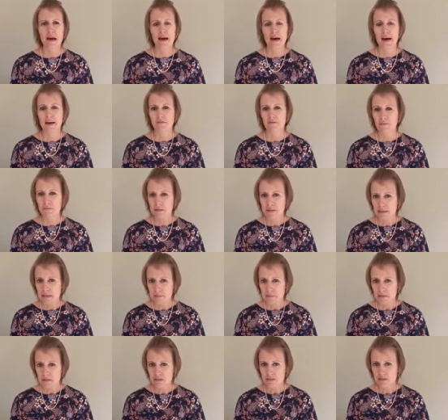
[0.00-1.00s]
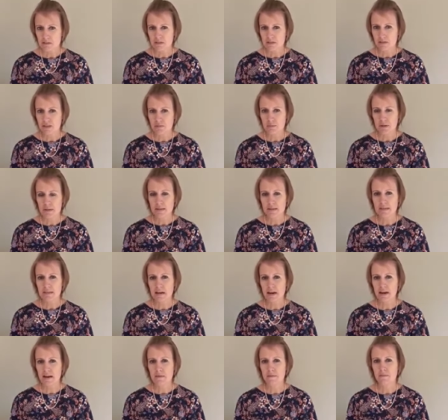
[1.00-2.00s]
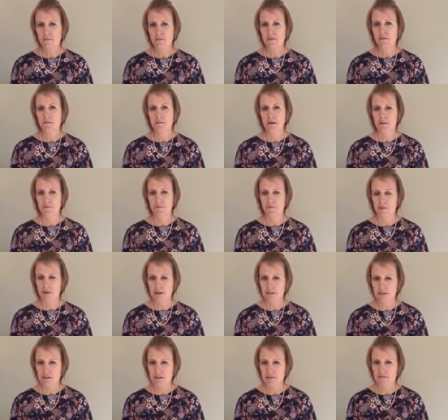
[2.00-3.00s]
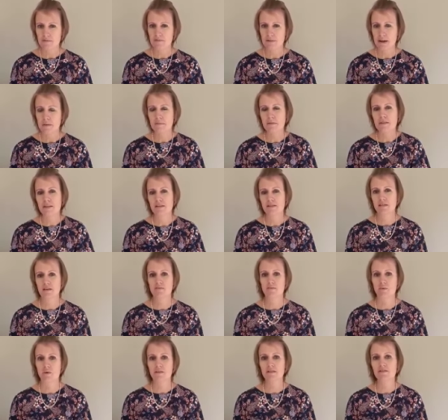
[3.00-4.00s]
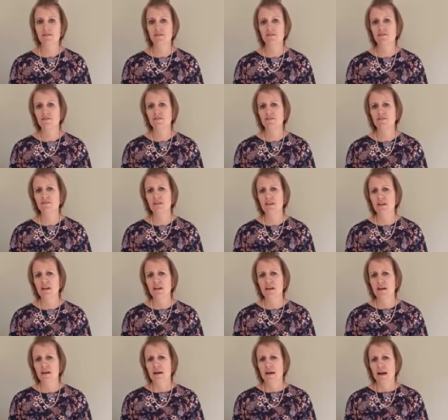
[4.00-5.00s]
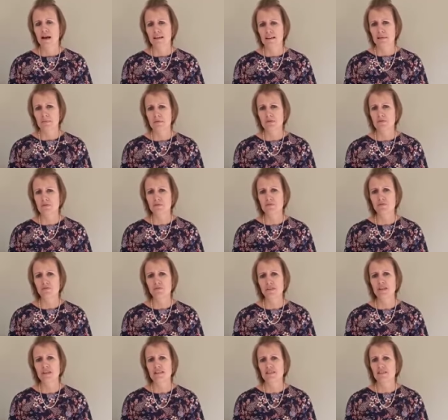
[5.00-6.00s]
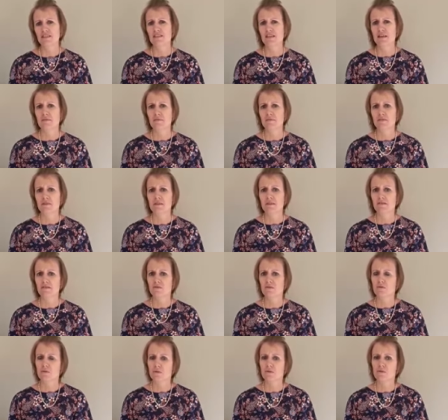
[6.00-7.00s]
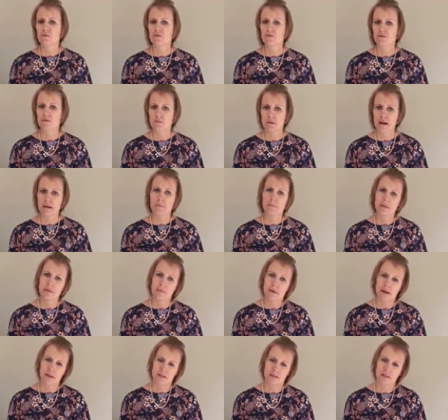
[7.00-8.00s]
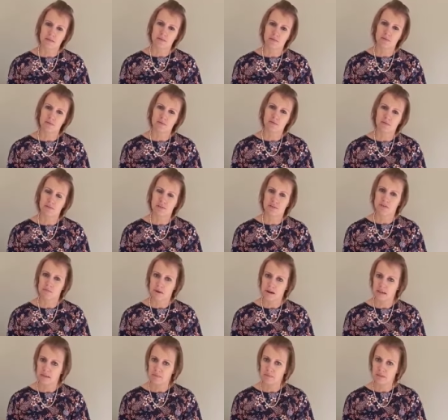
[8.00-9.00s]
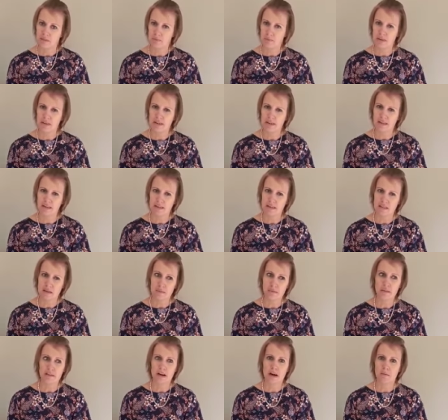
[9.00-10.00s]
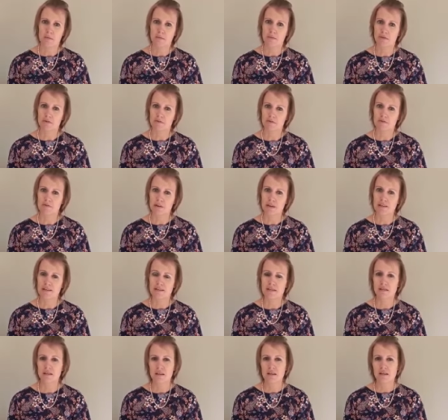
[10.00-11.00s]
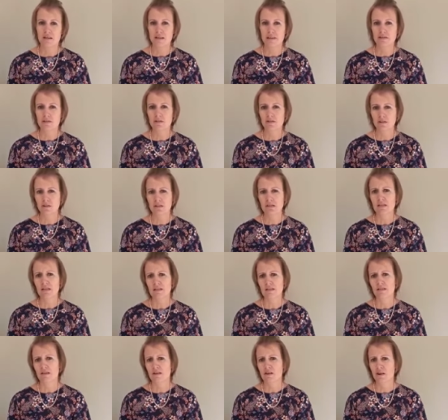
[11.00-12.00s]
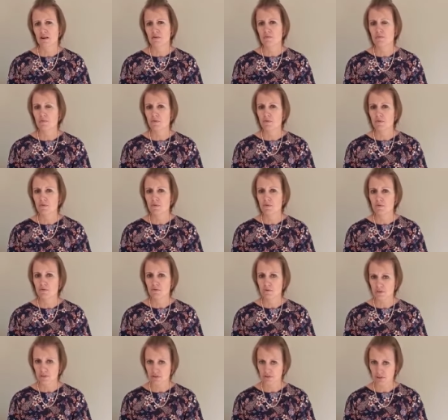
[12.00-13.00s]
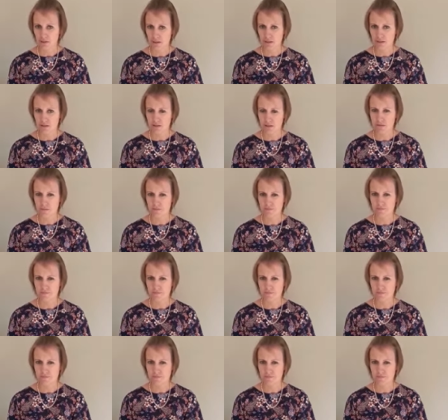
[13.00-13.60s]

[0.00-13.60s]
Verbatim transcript: I haven't been able to spend time with my friends and family as I've wanted to. And I'm sure you're feeling the same things, although you might be back at school and you might be spending some time with your friends, it certainly is a lot more restricted.